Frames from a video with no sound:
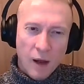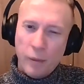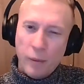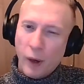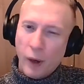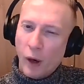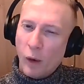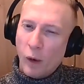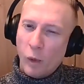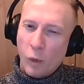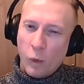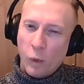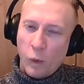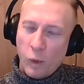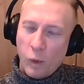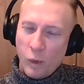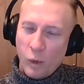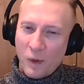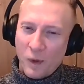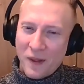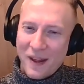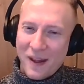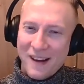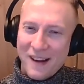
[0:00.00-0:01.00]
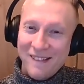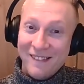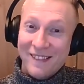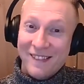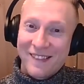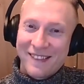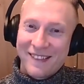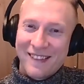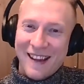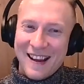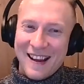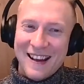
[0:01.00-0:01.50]
But without
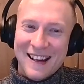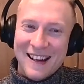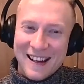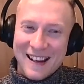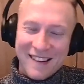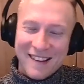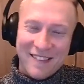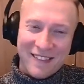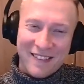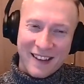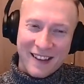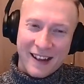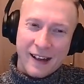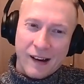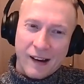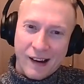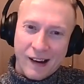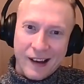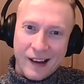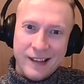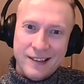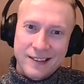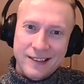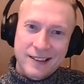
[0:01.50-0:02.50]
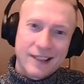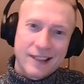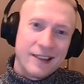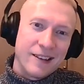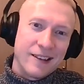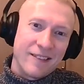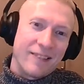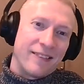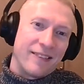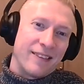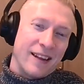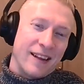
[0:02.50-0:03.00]
saying anything, I just kind
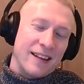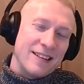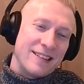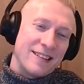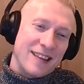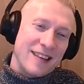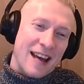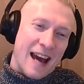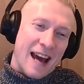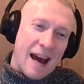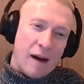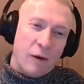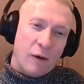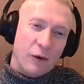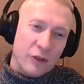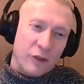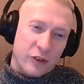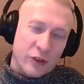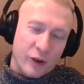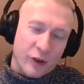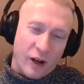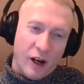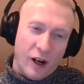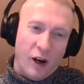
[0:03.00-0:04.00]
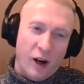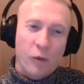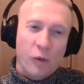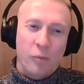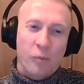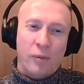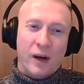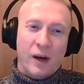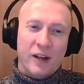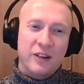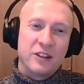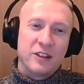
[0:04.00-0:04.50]
of sent it out to a whole
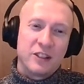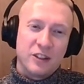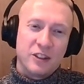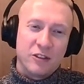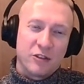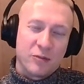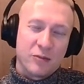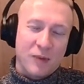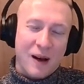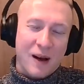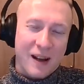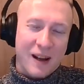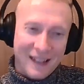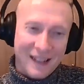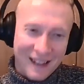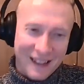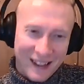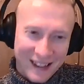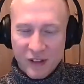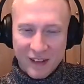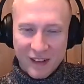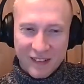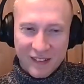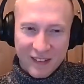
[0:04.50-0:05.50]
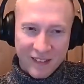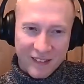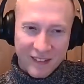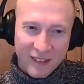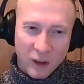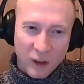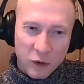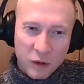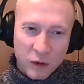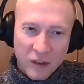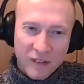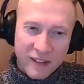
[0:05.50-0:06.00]
bunch of my previous
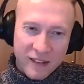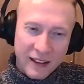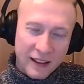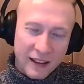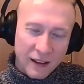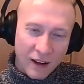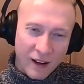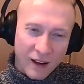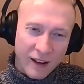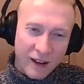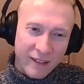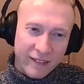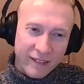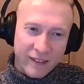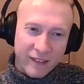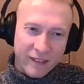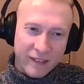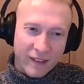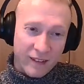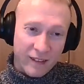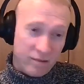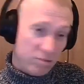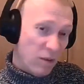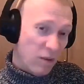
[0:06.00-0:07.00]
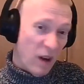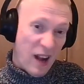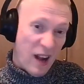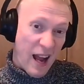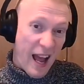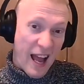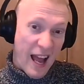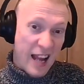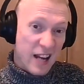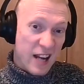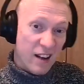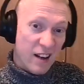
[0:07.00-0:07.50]
consultancy clients because I
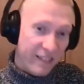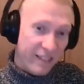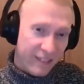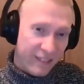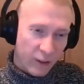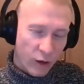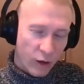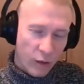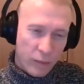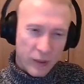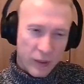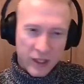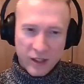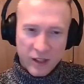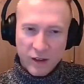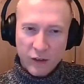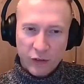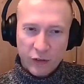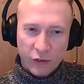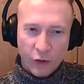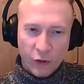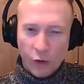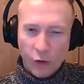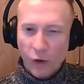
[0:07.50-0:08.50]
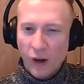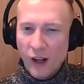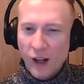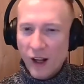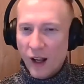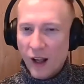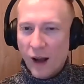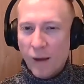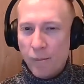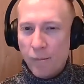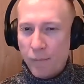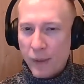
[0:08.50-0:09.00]
thought it'd be useful,
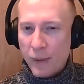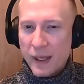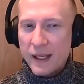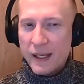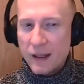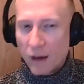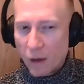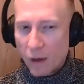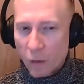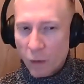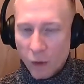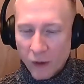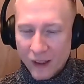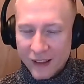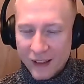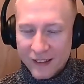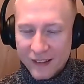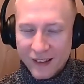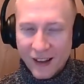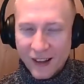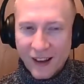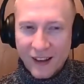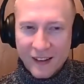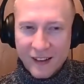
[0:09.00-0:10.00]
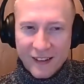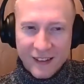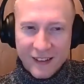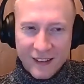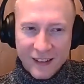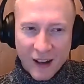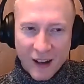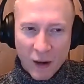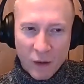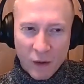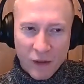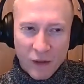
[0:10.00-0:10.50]
and B, I wanted to
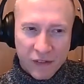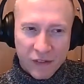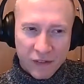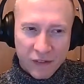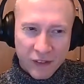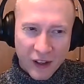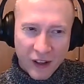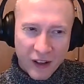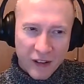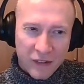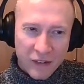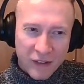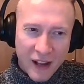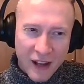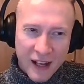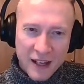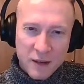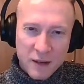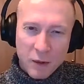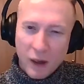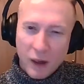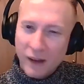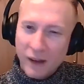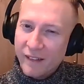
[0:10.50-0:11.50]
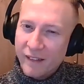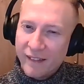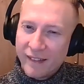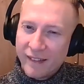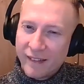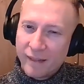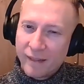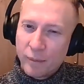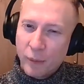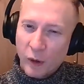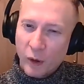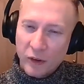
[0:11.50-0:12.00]
know if kind of anyone
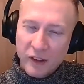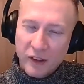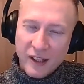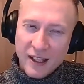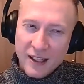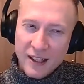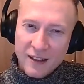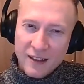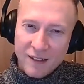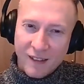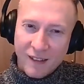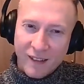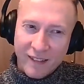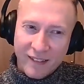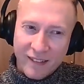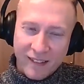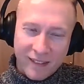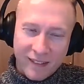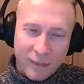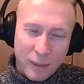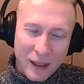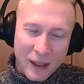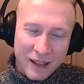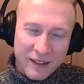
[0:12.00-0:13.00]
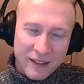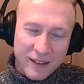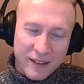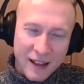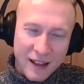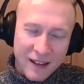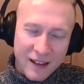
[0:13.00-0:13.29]
spotted or suspected